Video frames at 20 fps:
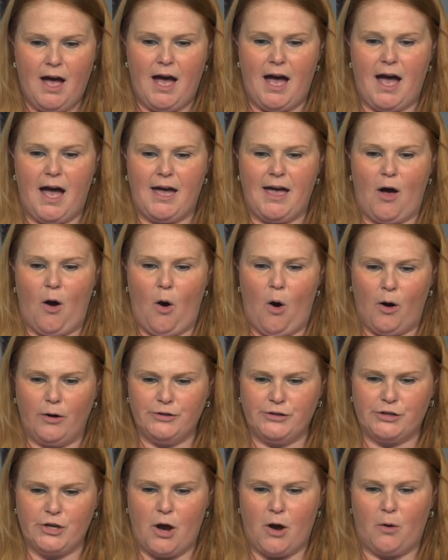Uh,
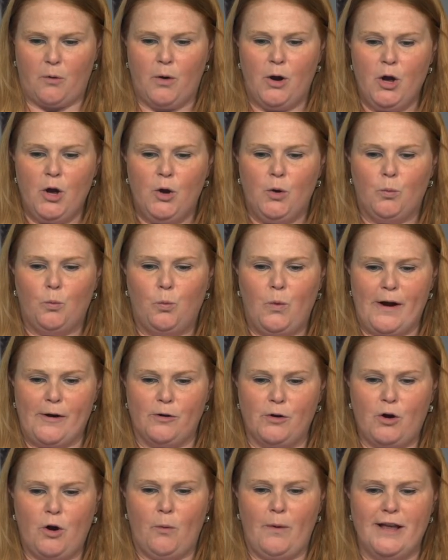also,
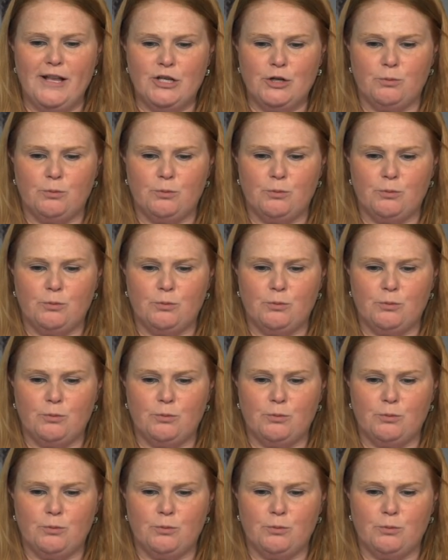we're going